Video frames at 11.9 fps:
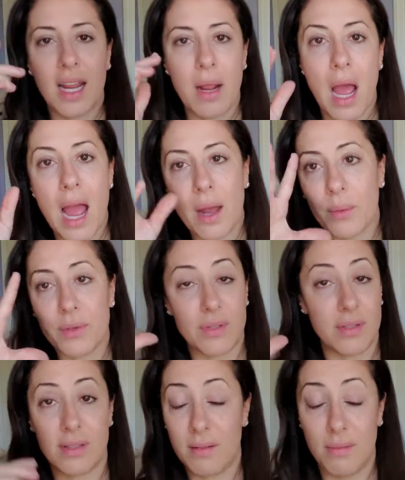And I was
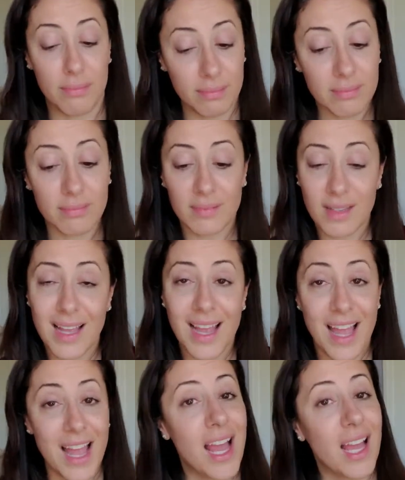just,
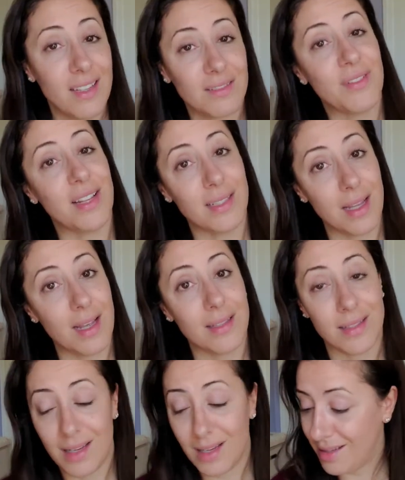I look
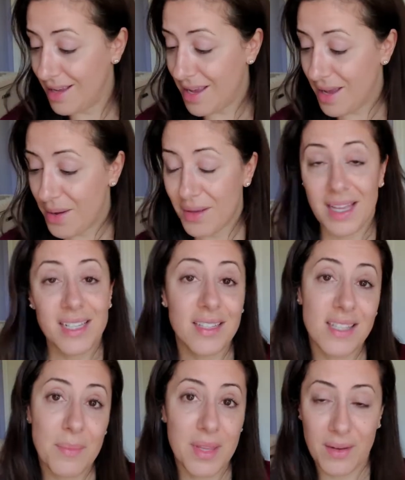fantastic. Well, I
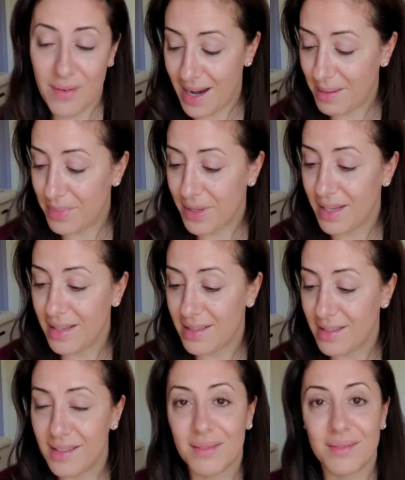did something right
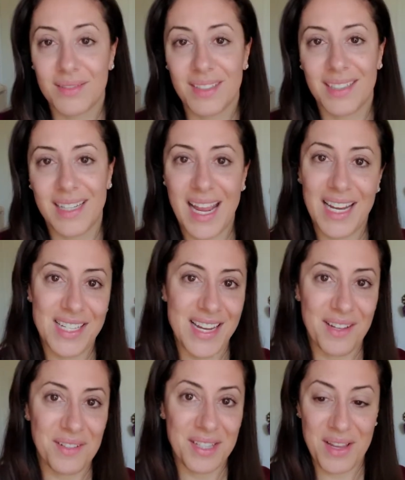because we're engaged
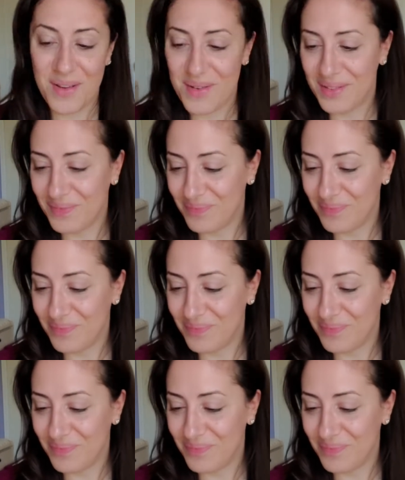now, so,